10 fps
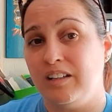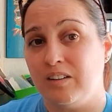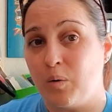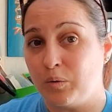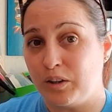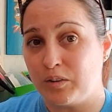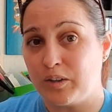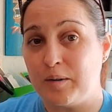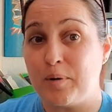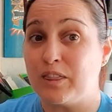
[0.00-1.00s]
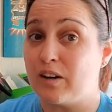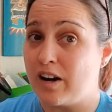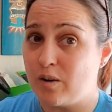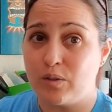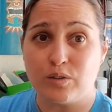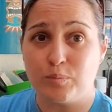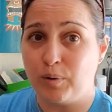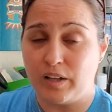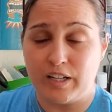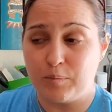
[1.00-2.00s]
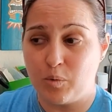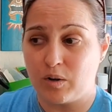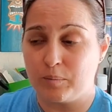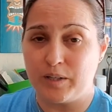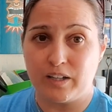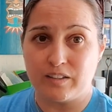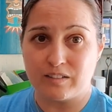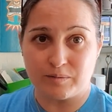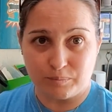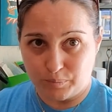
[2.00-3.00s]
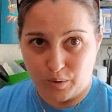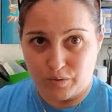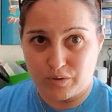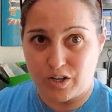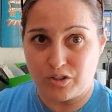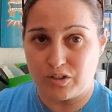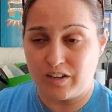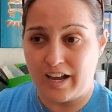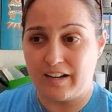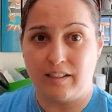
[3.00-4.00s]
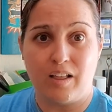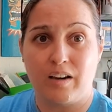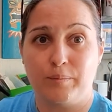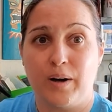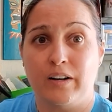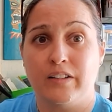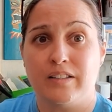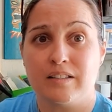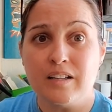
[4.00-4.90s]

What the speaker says: only three, but I know there's plenty more, because Provost Dungeon had a lot of pirates